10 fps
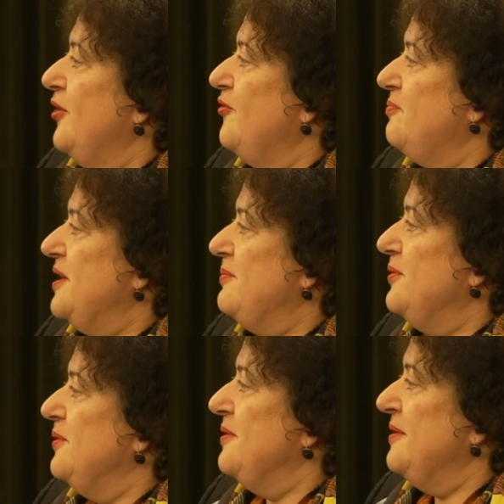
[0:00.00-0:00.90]
of
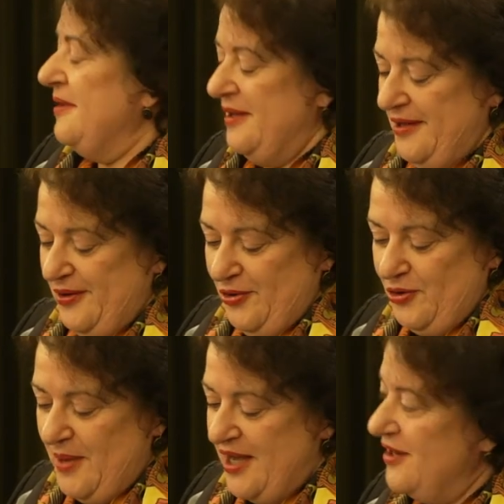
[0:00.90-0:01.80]
people
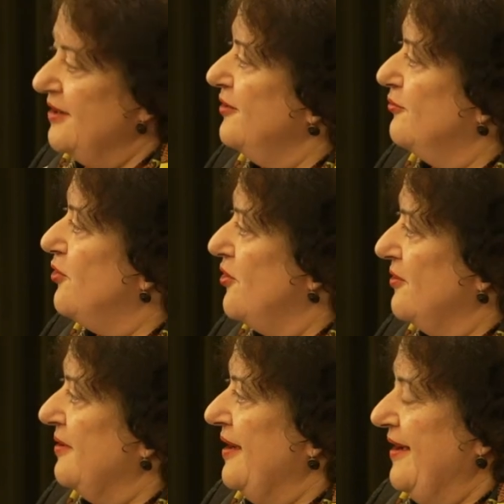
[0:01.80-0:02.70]
who make a
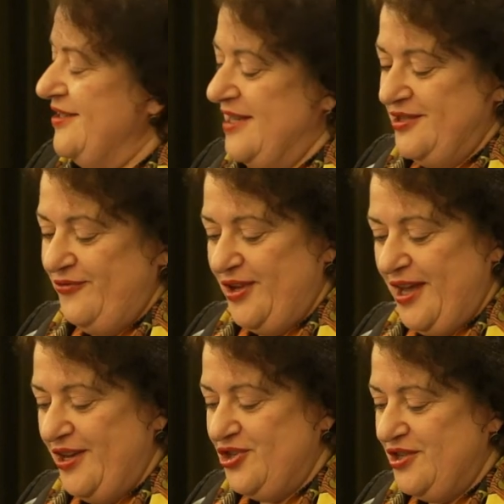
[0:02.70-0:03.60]
wrong
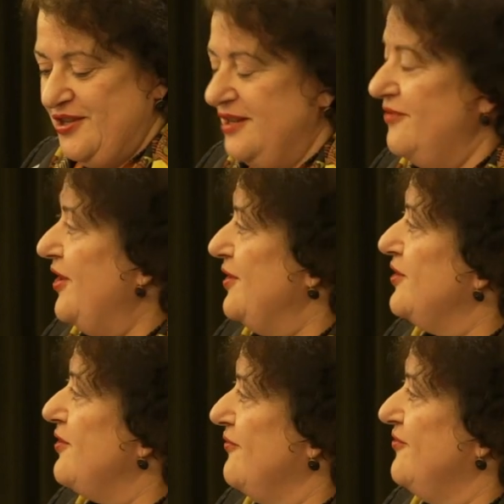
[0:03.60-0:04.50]
identification in a very
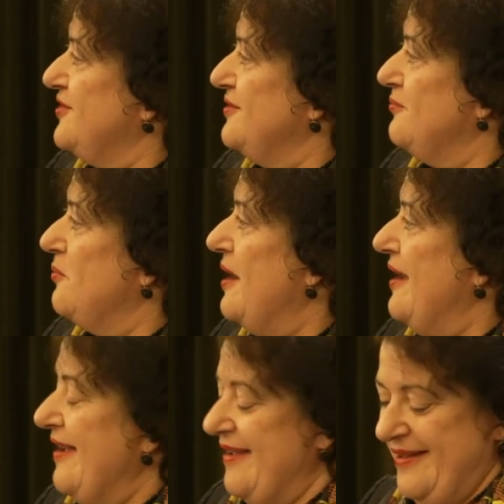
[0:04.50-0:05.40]
confident
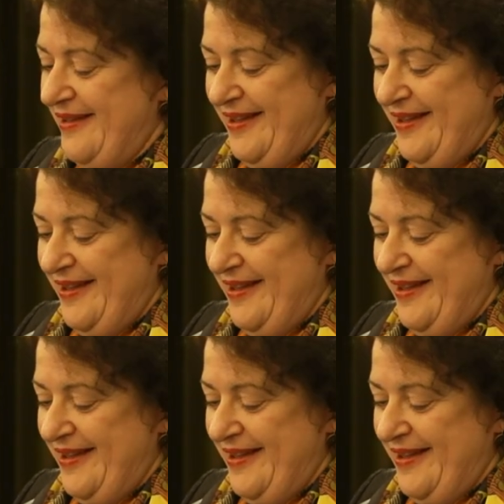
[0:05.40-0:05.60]
way.